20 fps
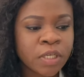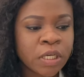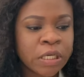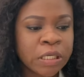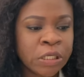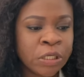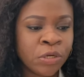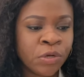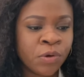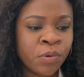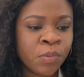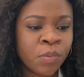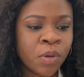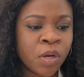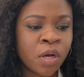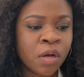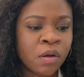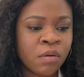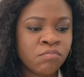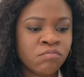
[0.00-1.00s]
you know
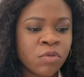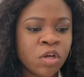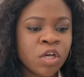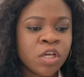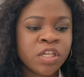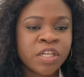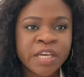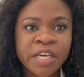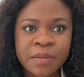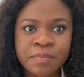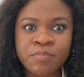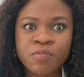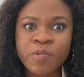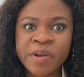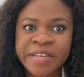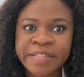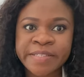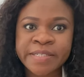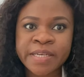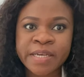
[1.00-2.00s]
um, they keep
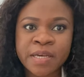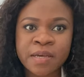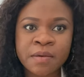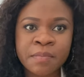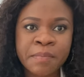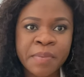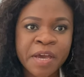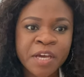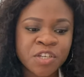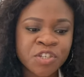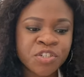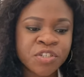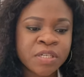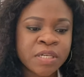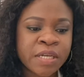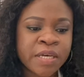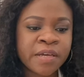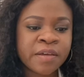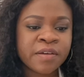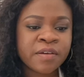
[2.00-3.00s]
waiting
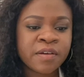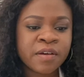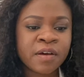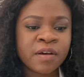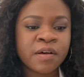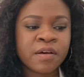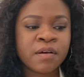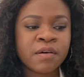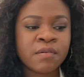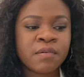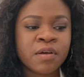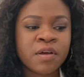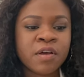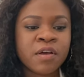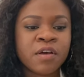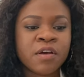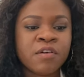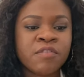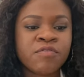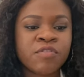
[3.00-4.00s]
patiently uh,
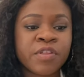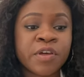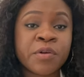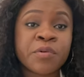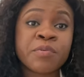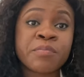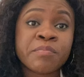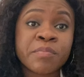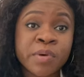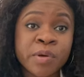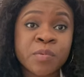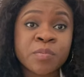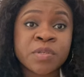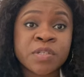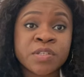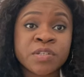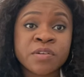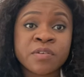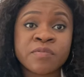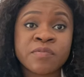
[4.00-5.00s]
for their own
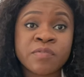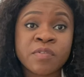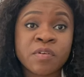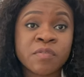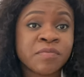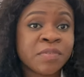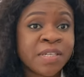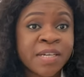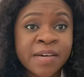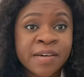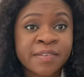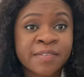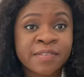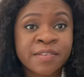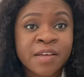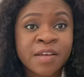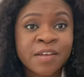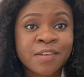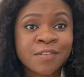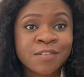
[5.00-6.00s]
moment of, of death.
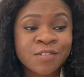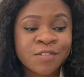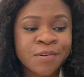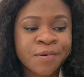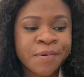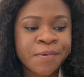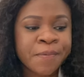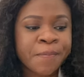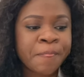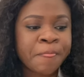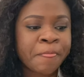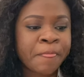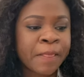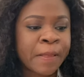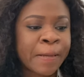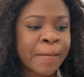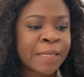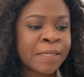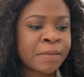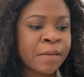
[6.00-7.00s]
So,
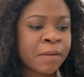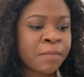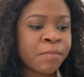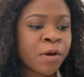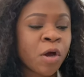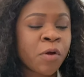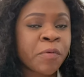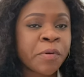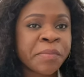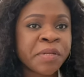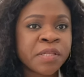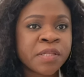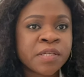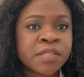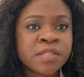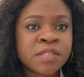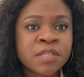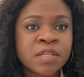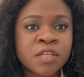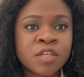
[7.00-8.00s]
and, and Balram in
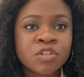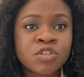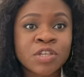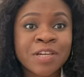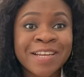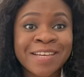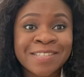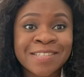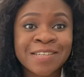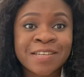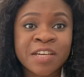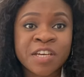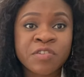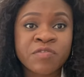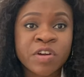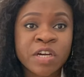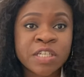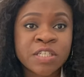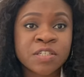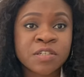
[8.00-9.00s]
this, in this letter that he
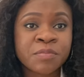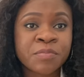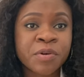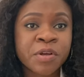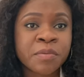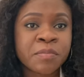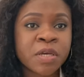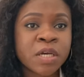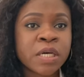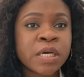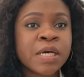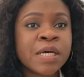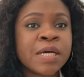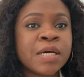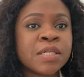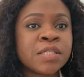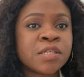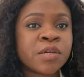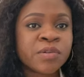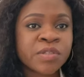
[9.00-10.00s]
writes to the Premier
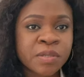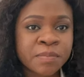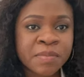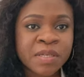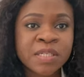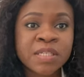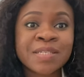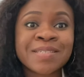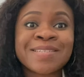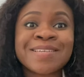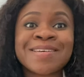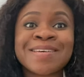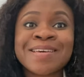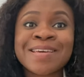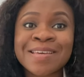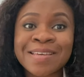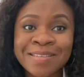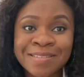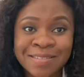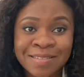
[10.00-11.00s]
tells him that this
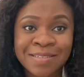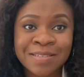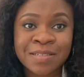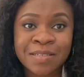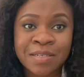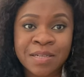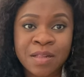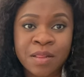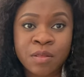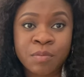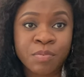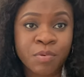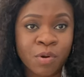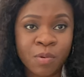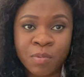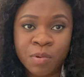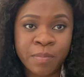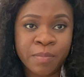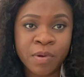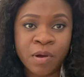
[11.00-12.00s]
is the
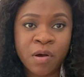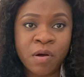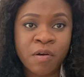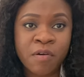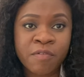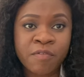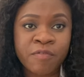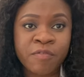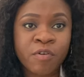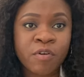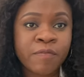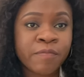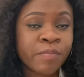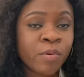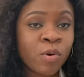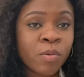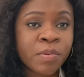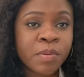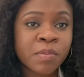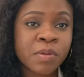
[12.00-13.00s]
problem of, of
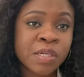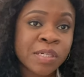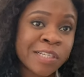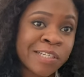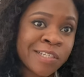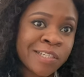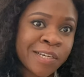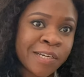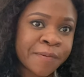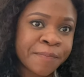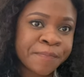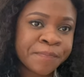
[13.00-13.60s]
poor people in India